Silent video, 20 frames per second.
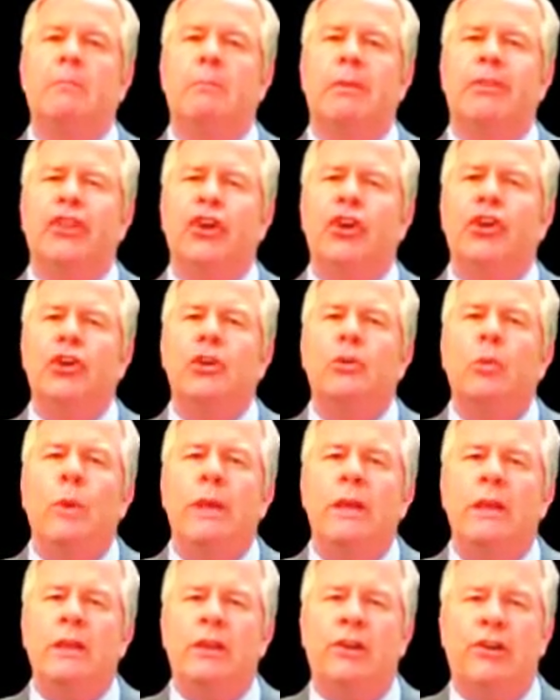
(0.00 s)
but the
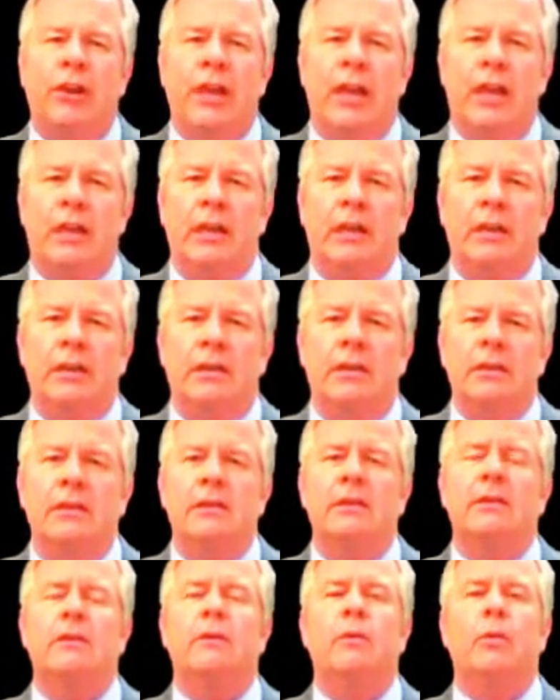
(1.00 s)
goodwill created
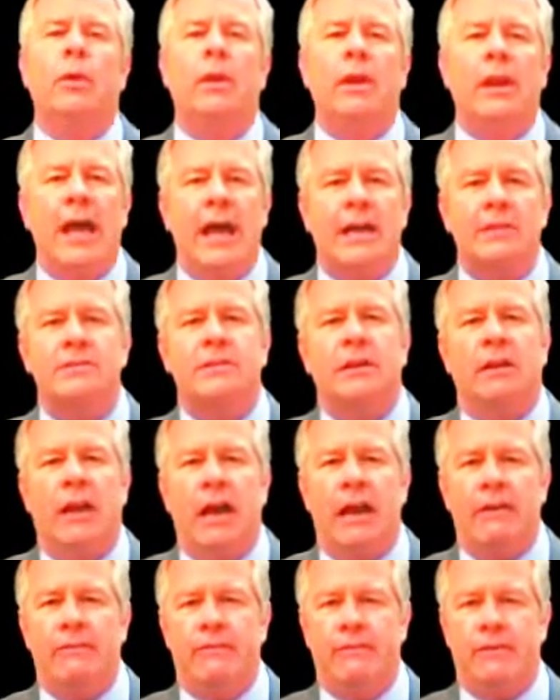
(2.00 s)
will last a
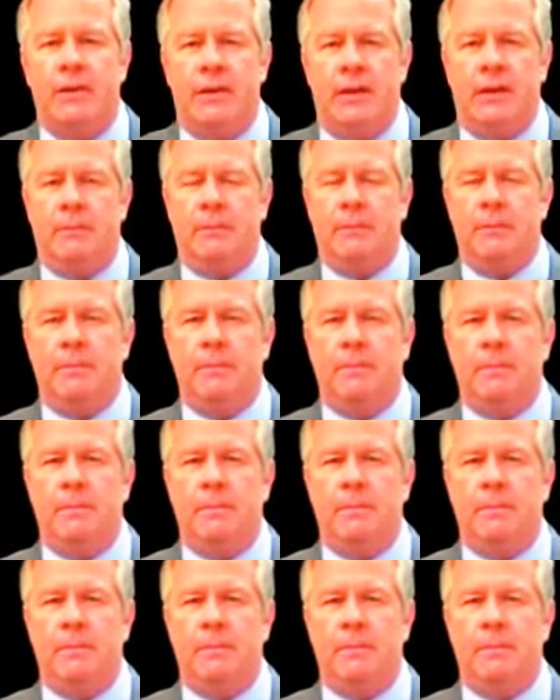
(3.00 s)
lifetime.